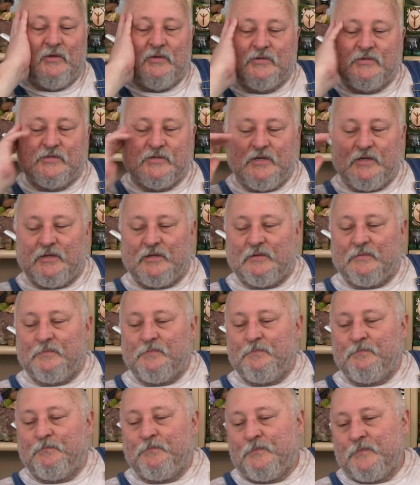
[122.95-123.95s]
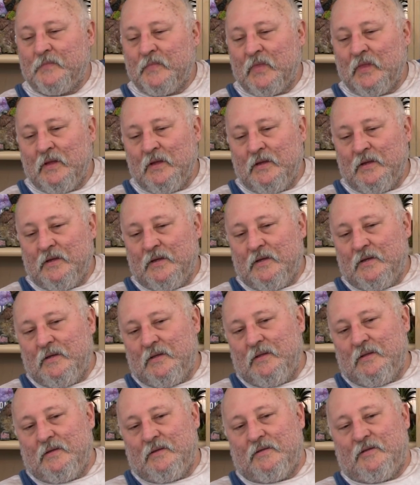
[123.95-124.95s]
You'll see the
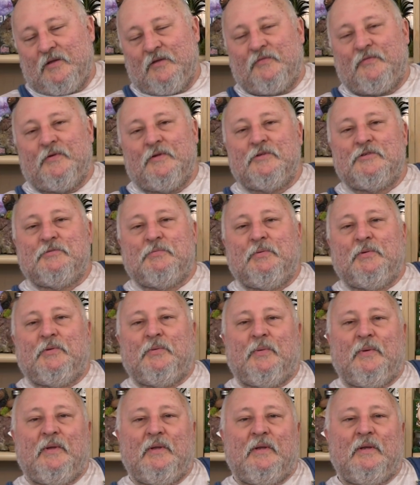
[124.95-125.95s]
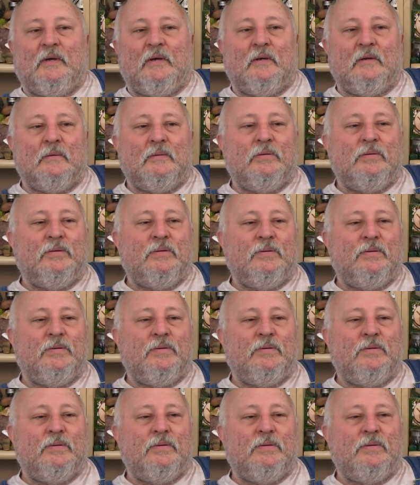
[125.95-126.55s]
difference between uh,